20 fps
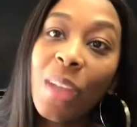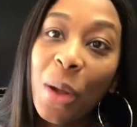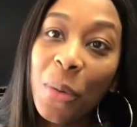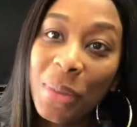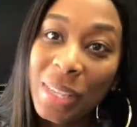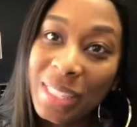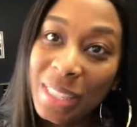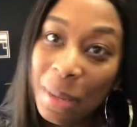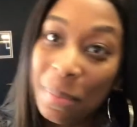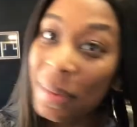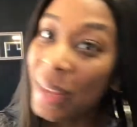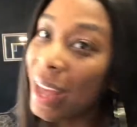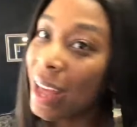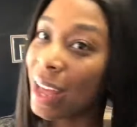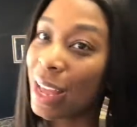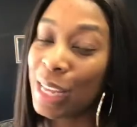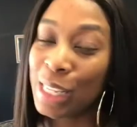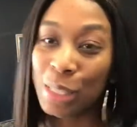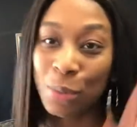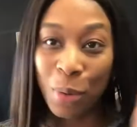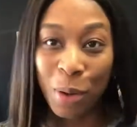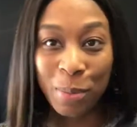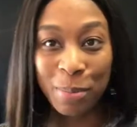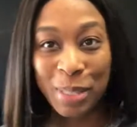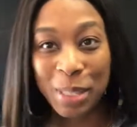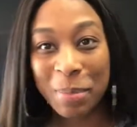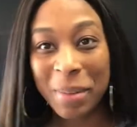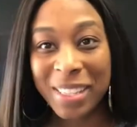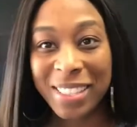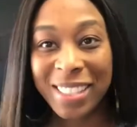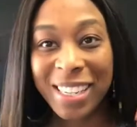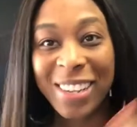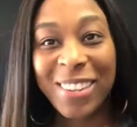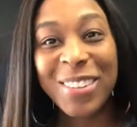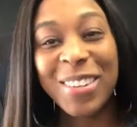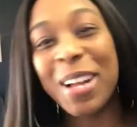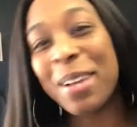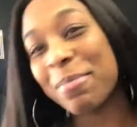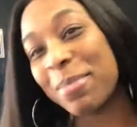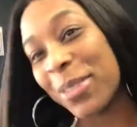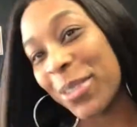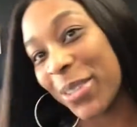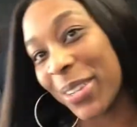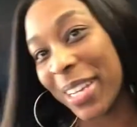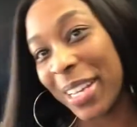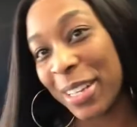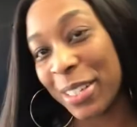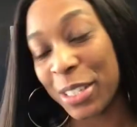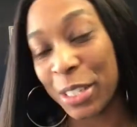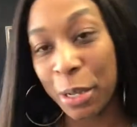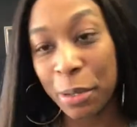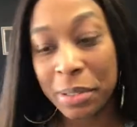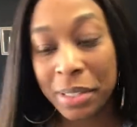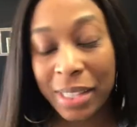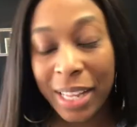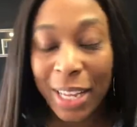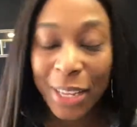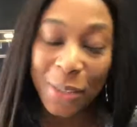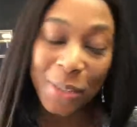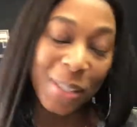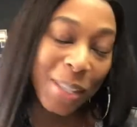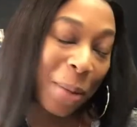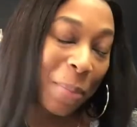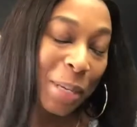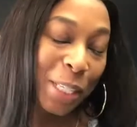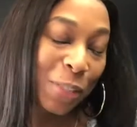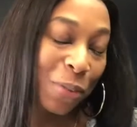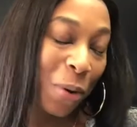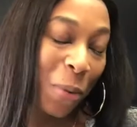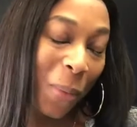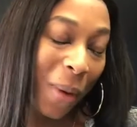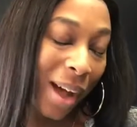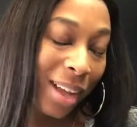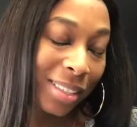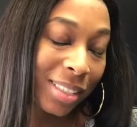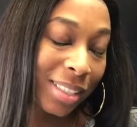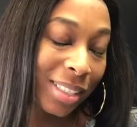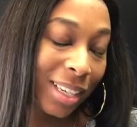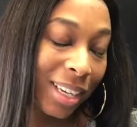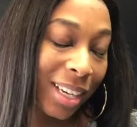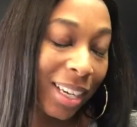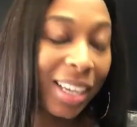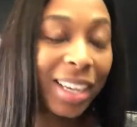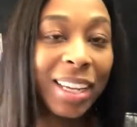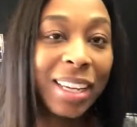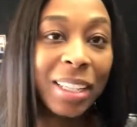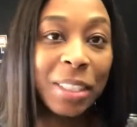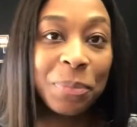What's up, guys? Welcome to my channel. I'm L'Oreal Jones. Thank you so much for watching.